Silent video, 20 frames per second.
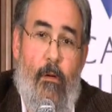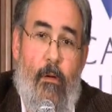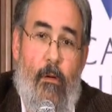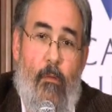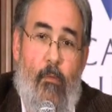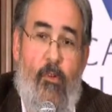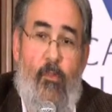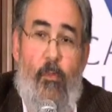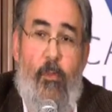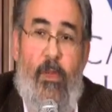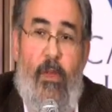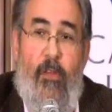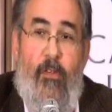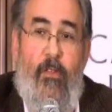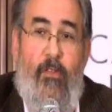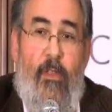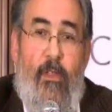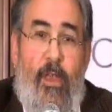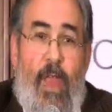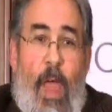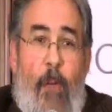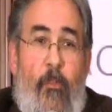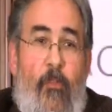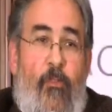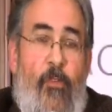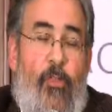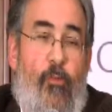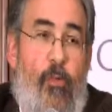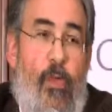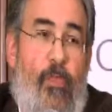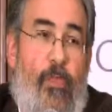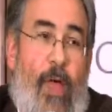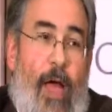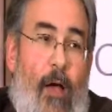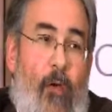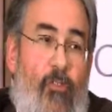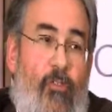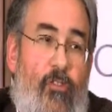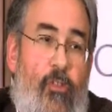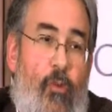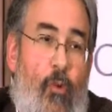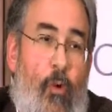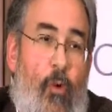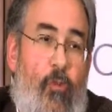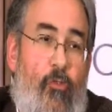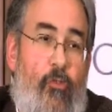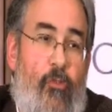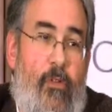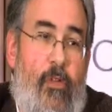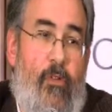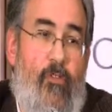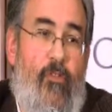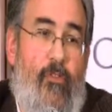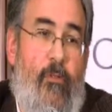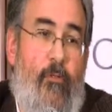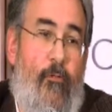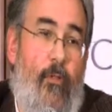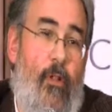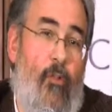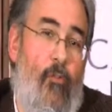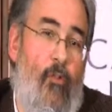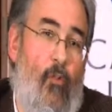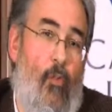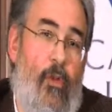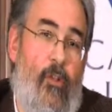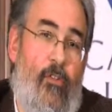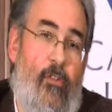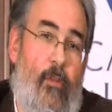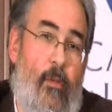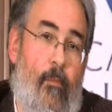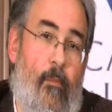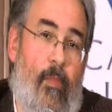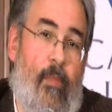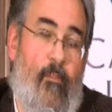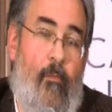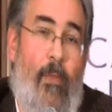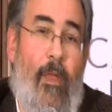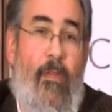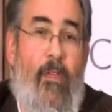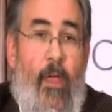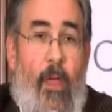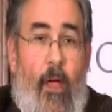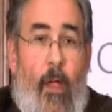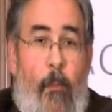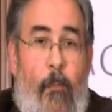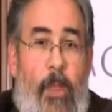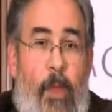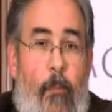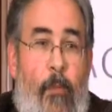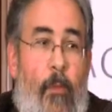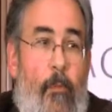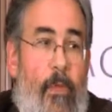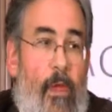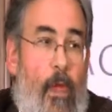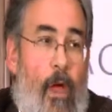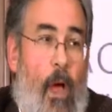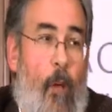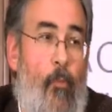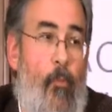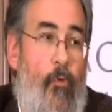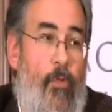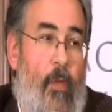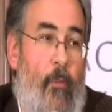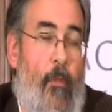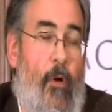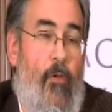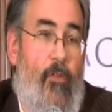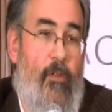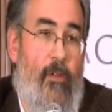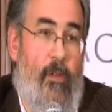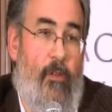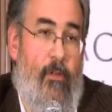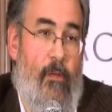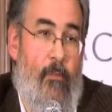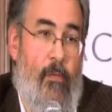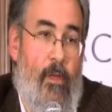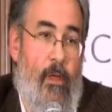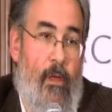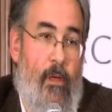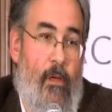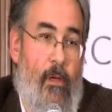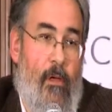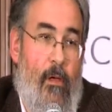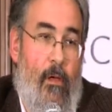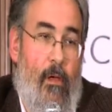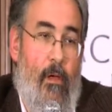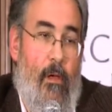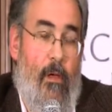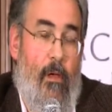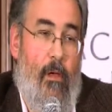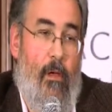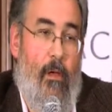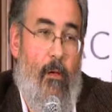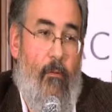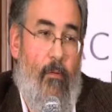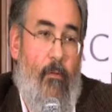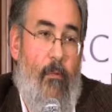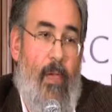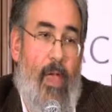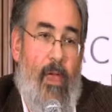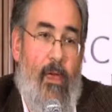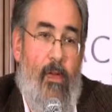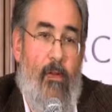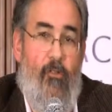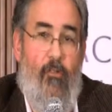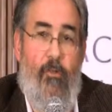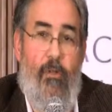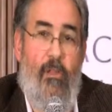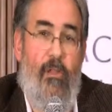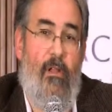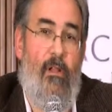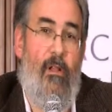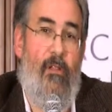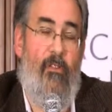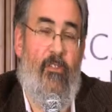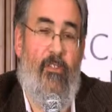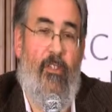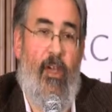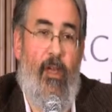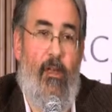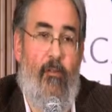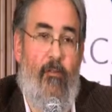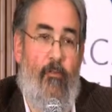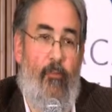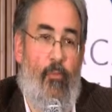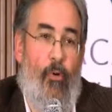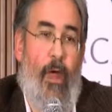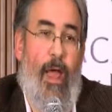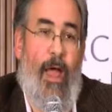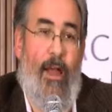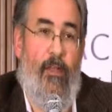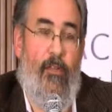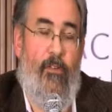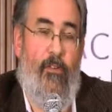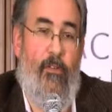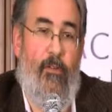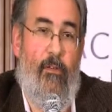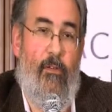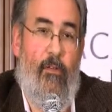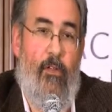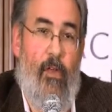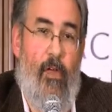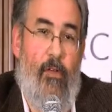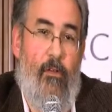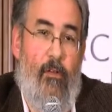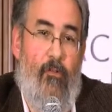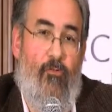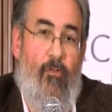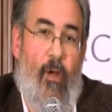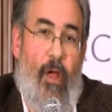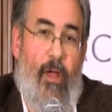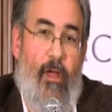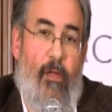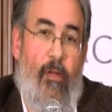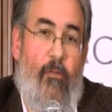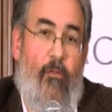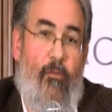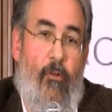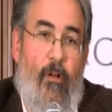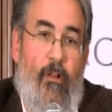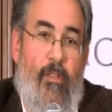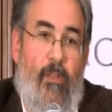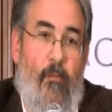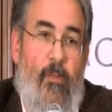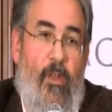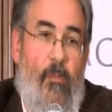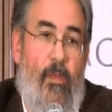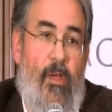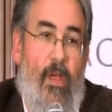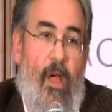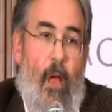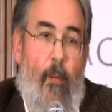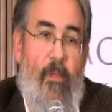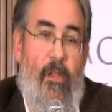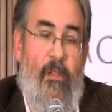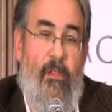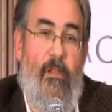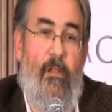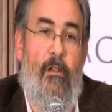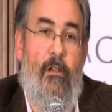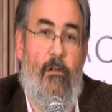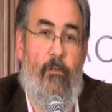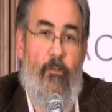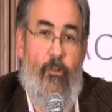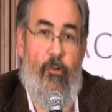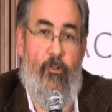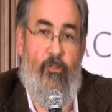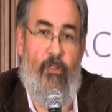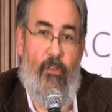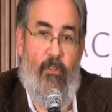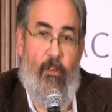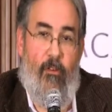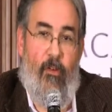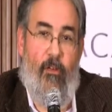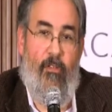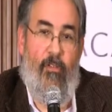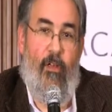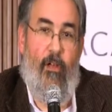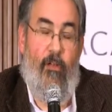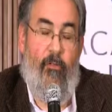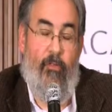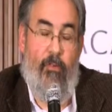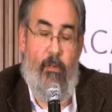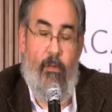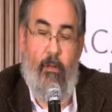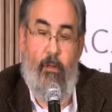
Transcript: which means in the name of a 3,000-year-old tradition filled with wisdom that's meant to help people become who they most need to be, we make it into a little set of practices to try and convert them into becoming littler versions of ourselves.